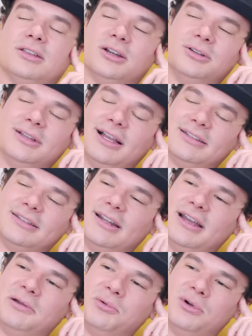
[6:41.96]
So last
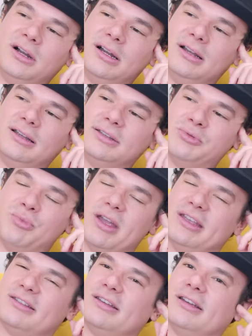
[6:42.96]
night was
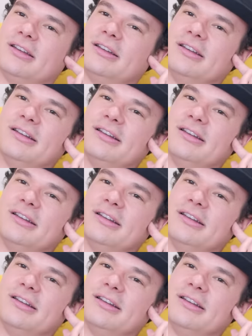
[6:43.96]
amazing.